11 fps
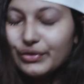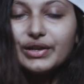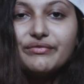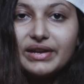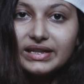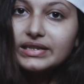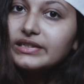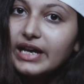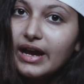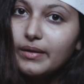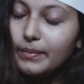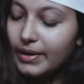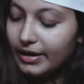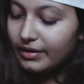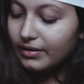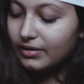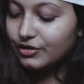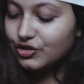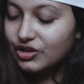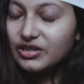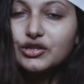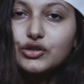to the effects tab and
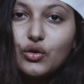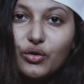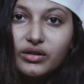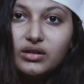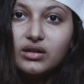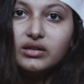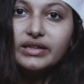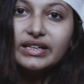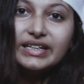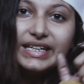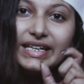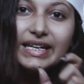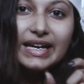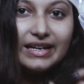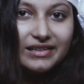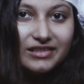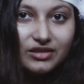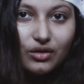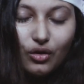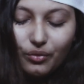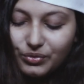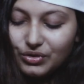just toggle the dehaze
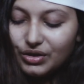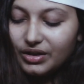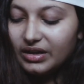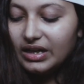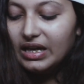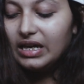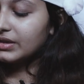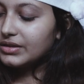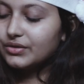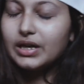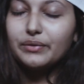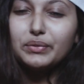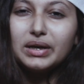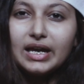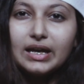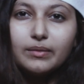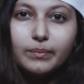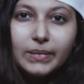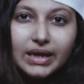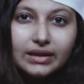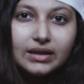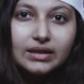option. So that will like
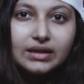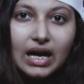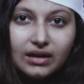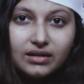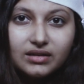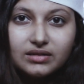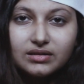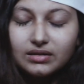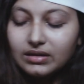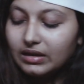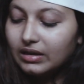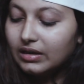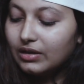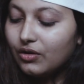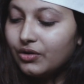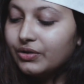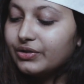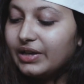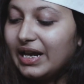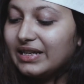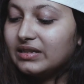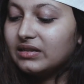make the colors
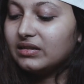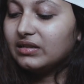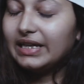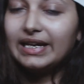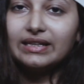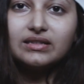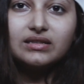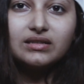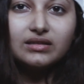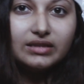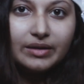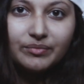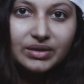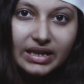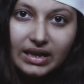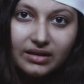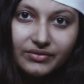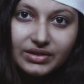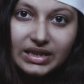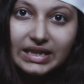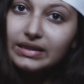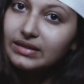contrast against
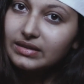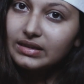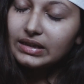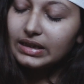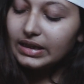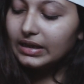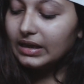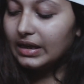themselves instantly.